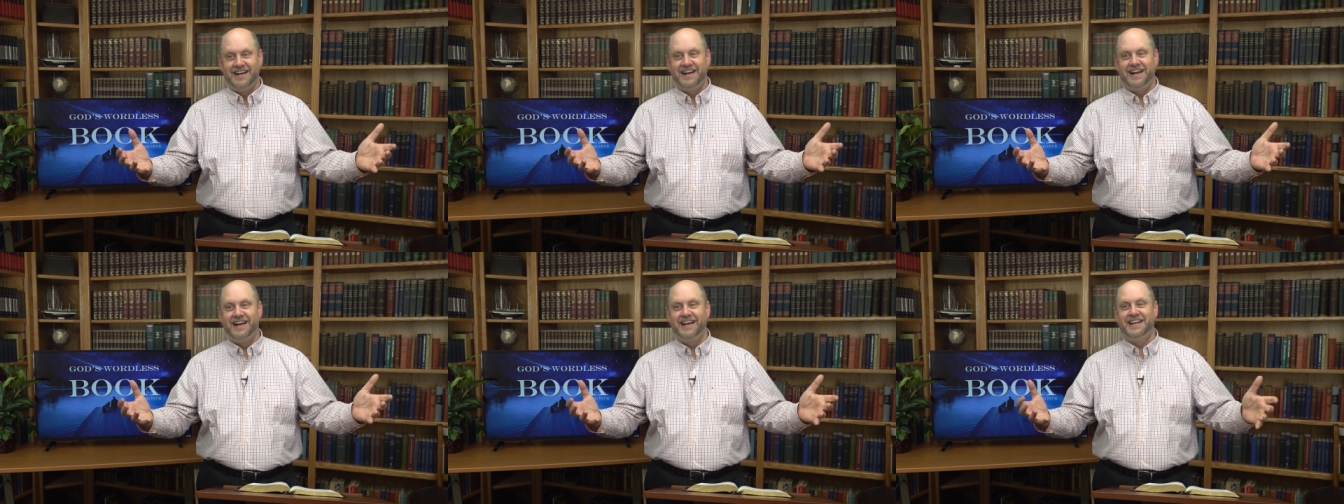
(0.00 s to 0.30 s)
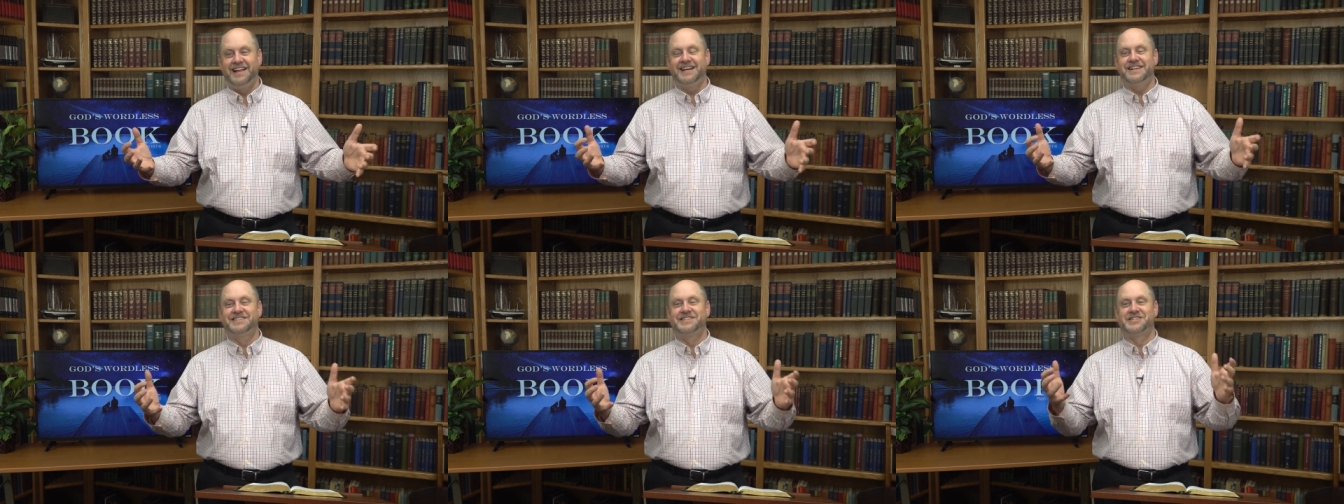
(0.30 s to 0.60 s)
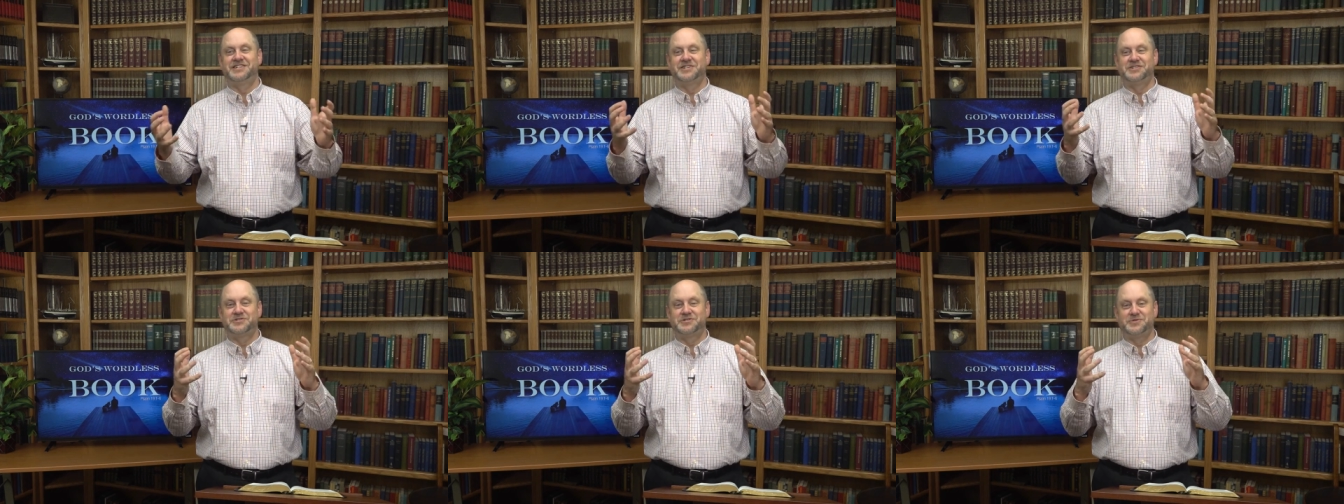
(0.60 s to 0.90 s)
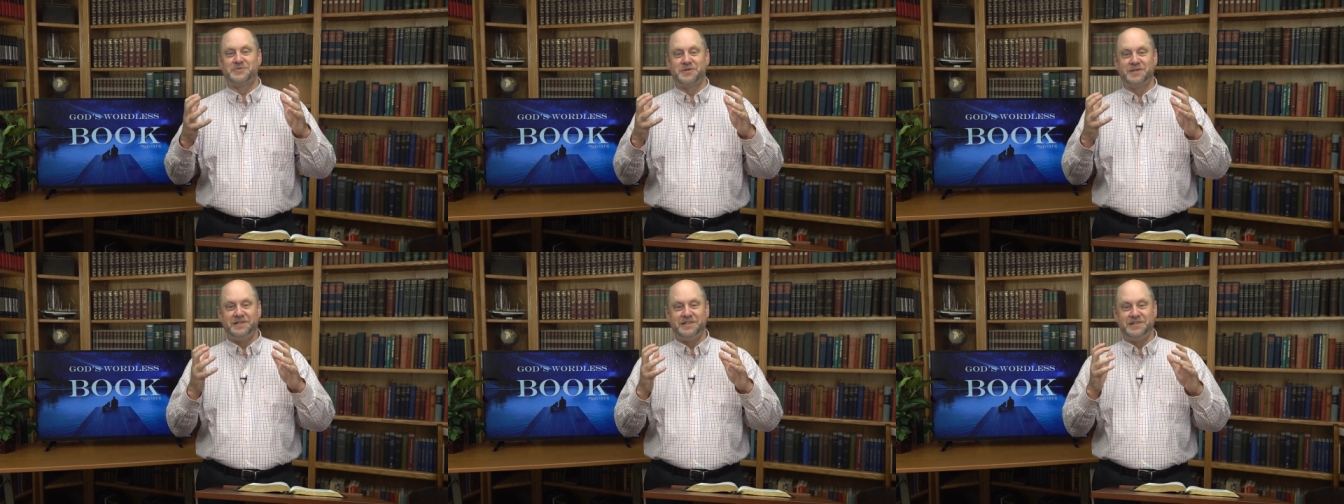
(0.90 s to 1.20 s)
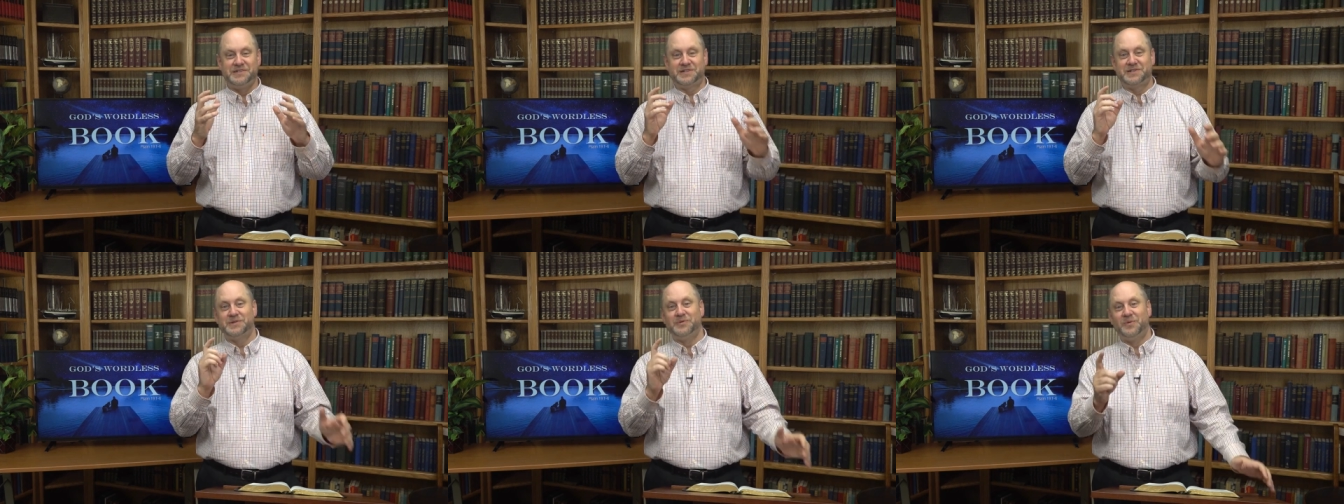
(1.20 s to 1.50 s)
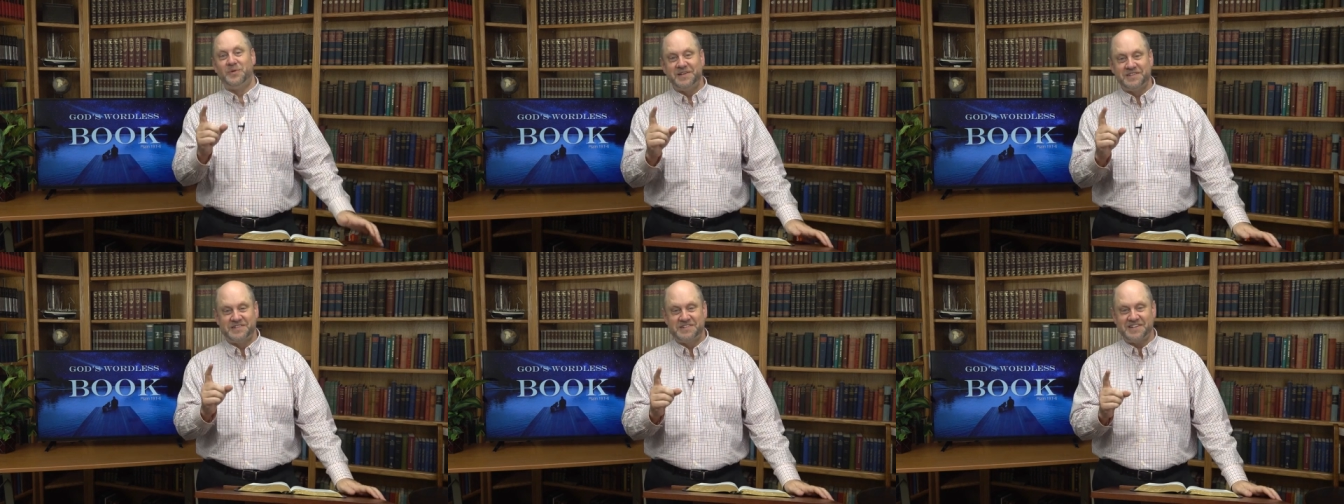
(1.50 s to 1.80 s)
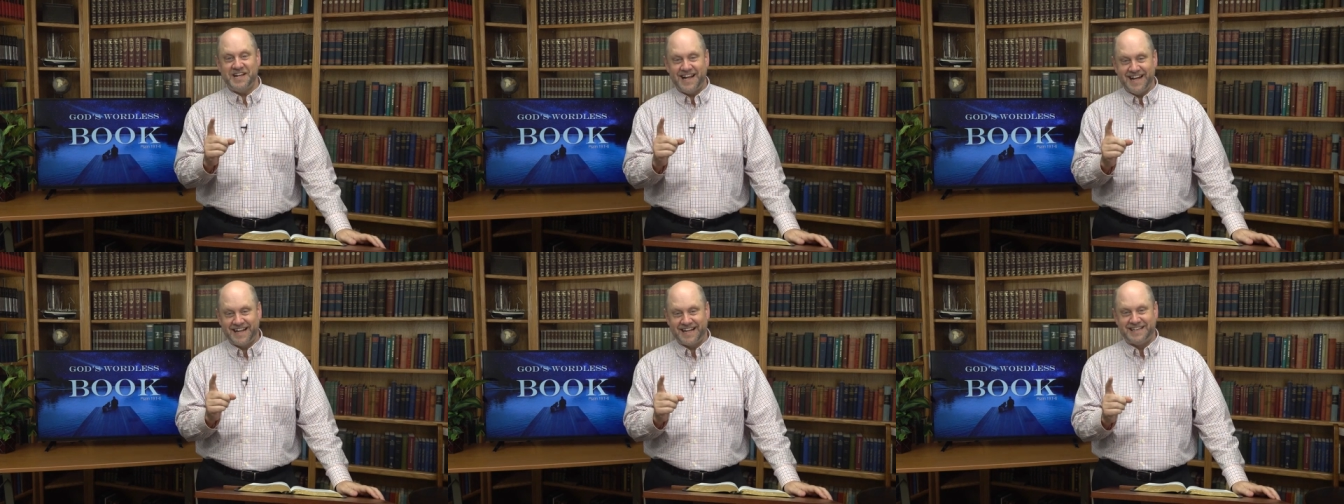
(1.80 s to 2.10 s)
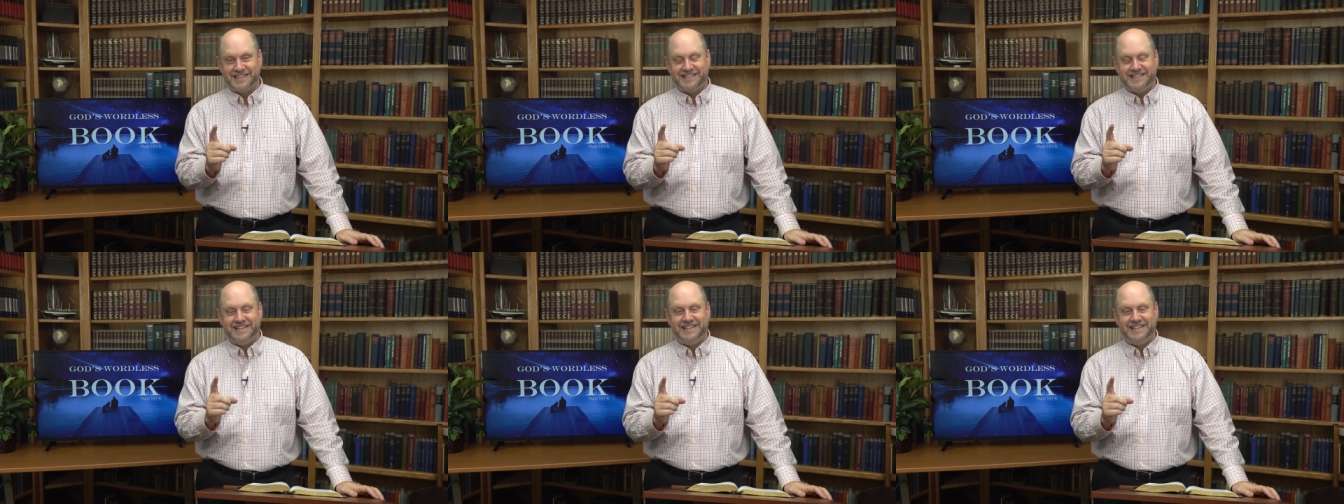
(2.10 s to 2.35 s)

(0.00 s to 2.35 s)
And that's just released in one second.